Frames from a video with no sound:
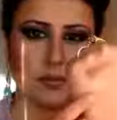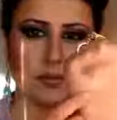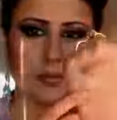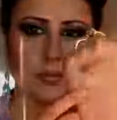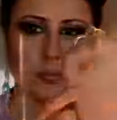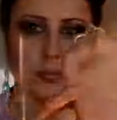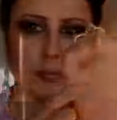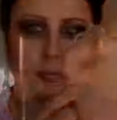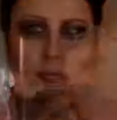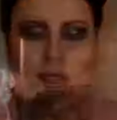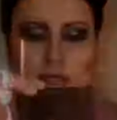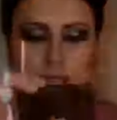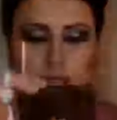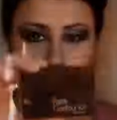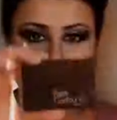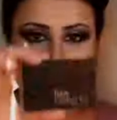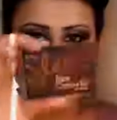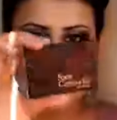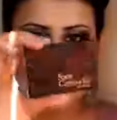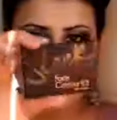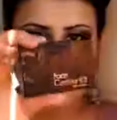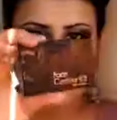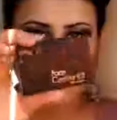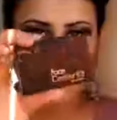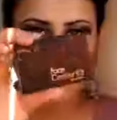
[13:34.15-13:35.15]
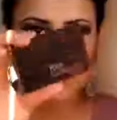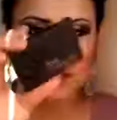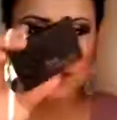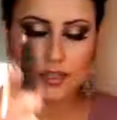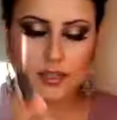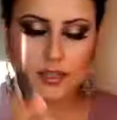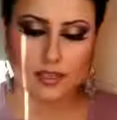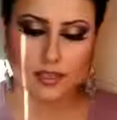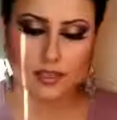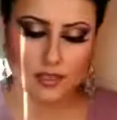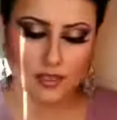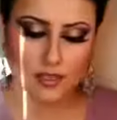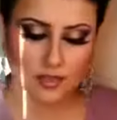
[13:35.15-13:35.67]
This is the dark
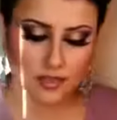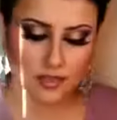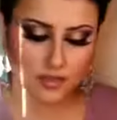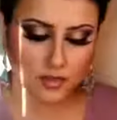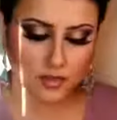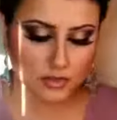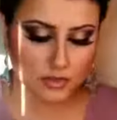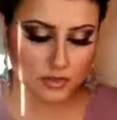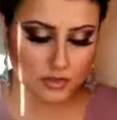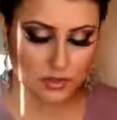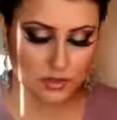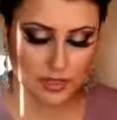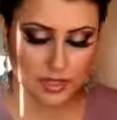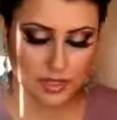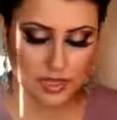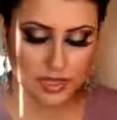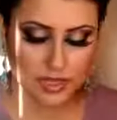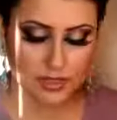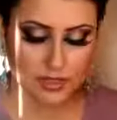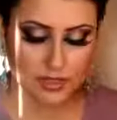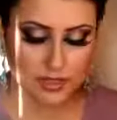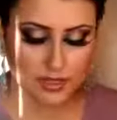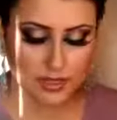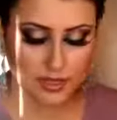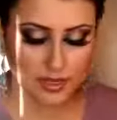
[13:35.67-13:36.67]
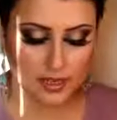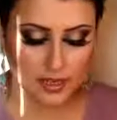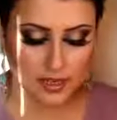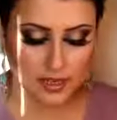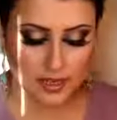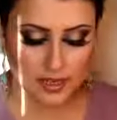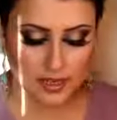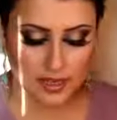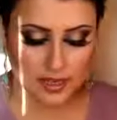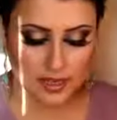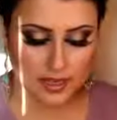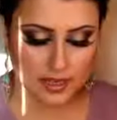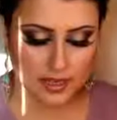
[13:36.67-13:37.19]
contour kit,
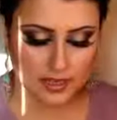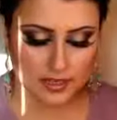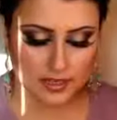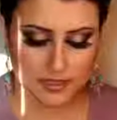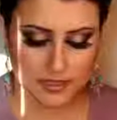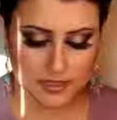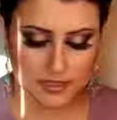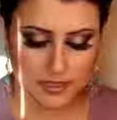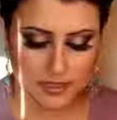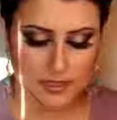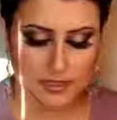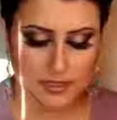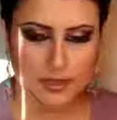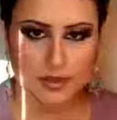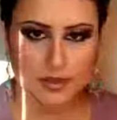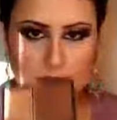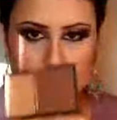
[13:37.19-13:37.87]
and